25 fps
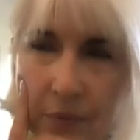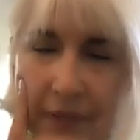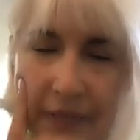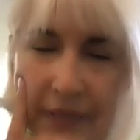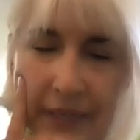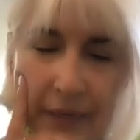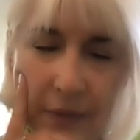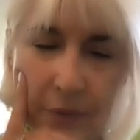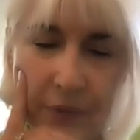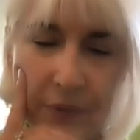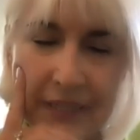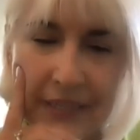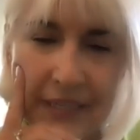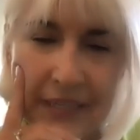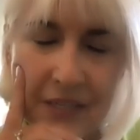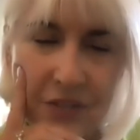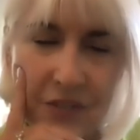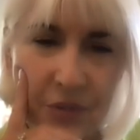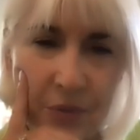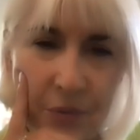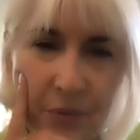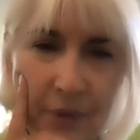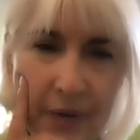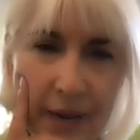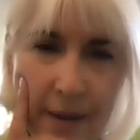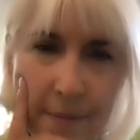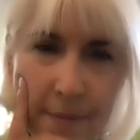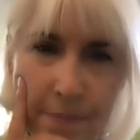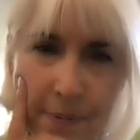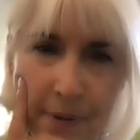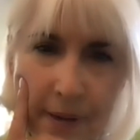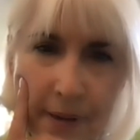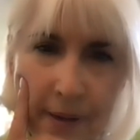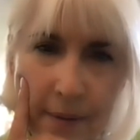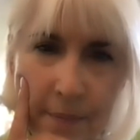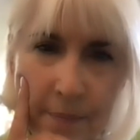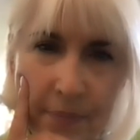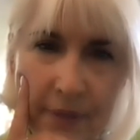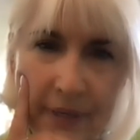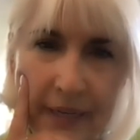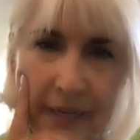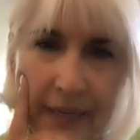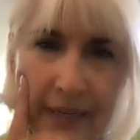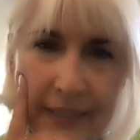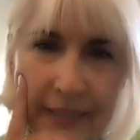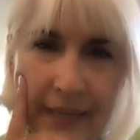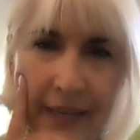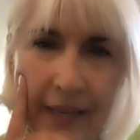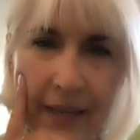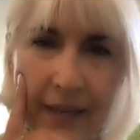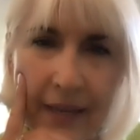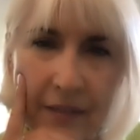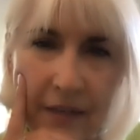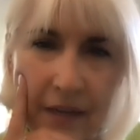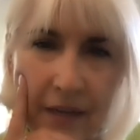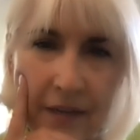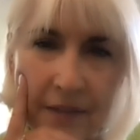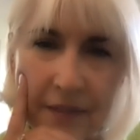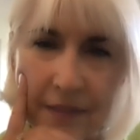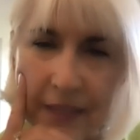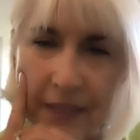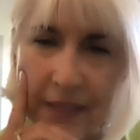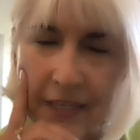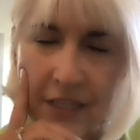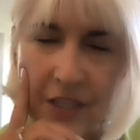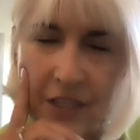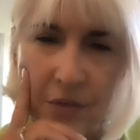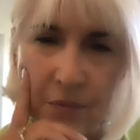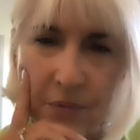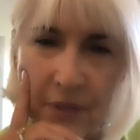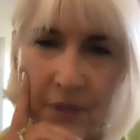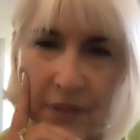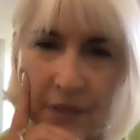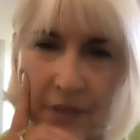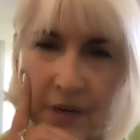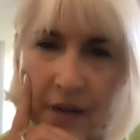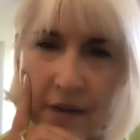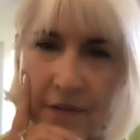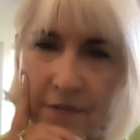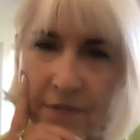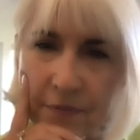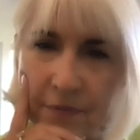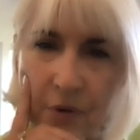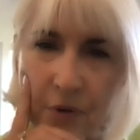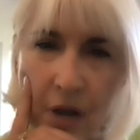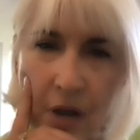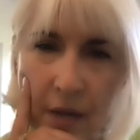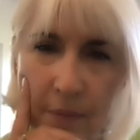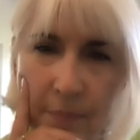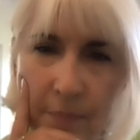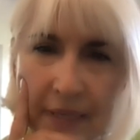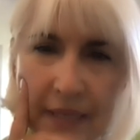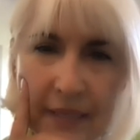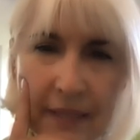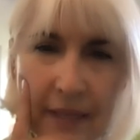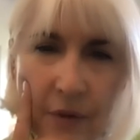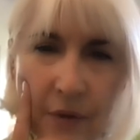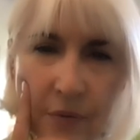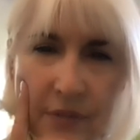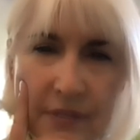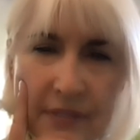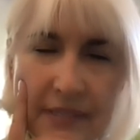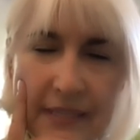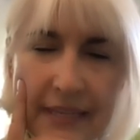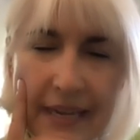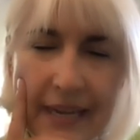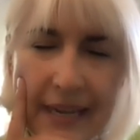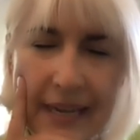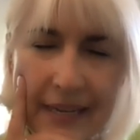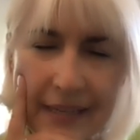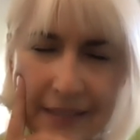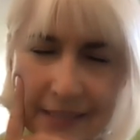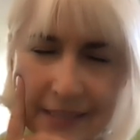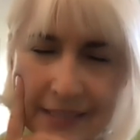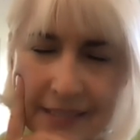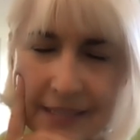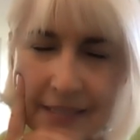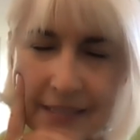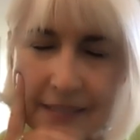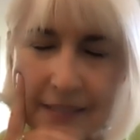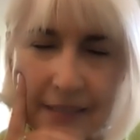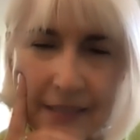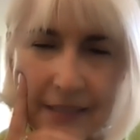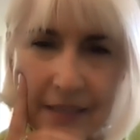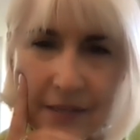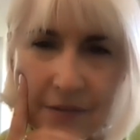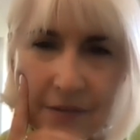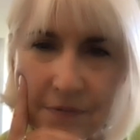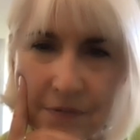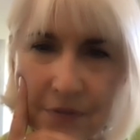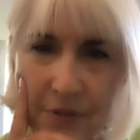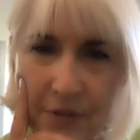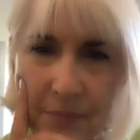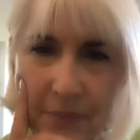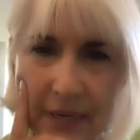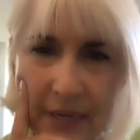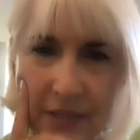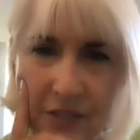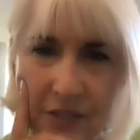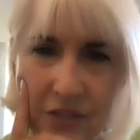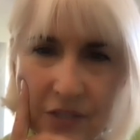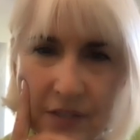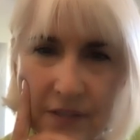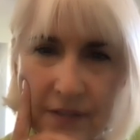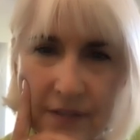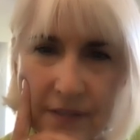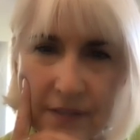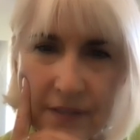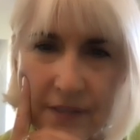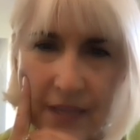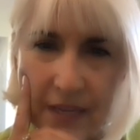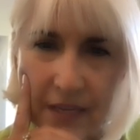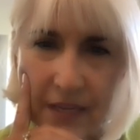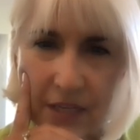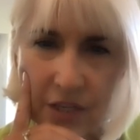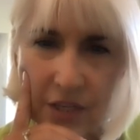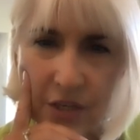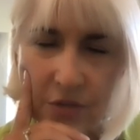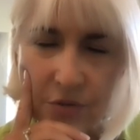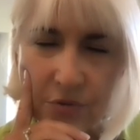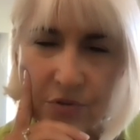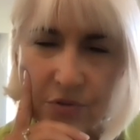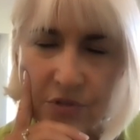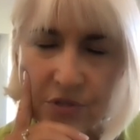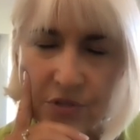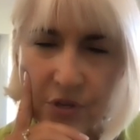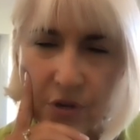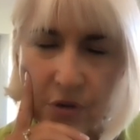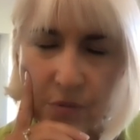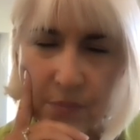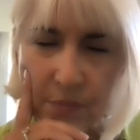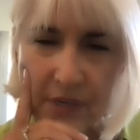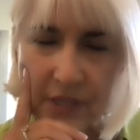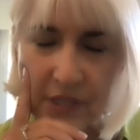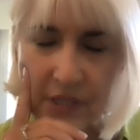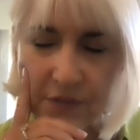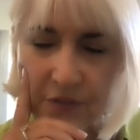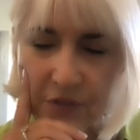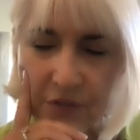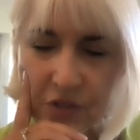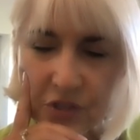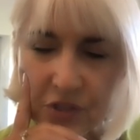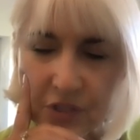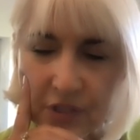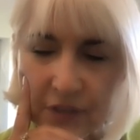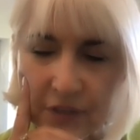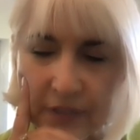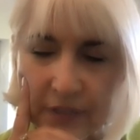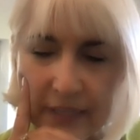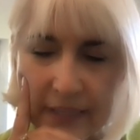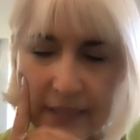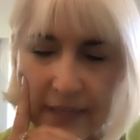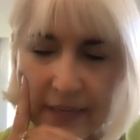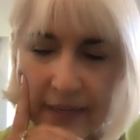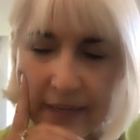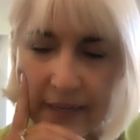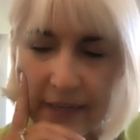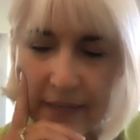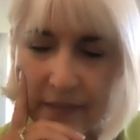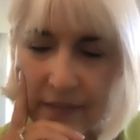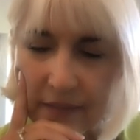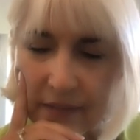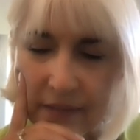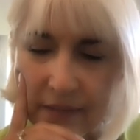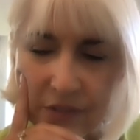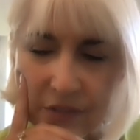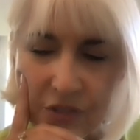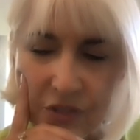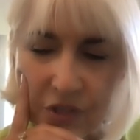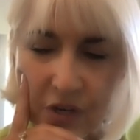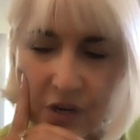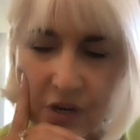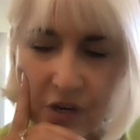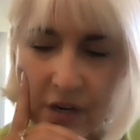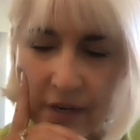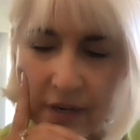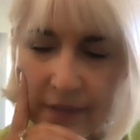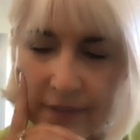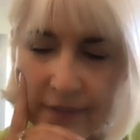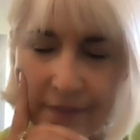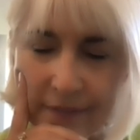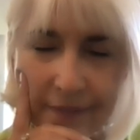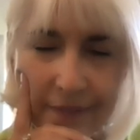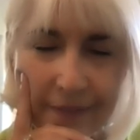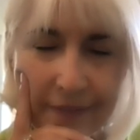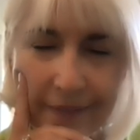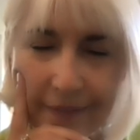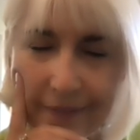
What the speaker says: we need to wrap up, but I cannot thank you enough. Robbie, that was excellent information. Thank you so much for sharing that. John,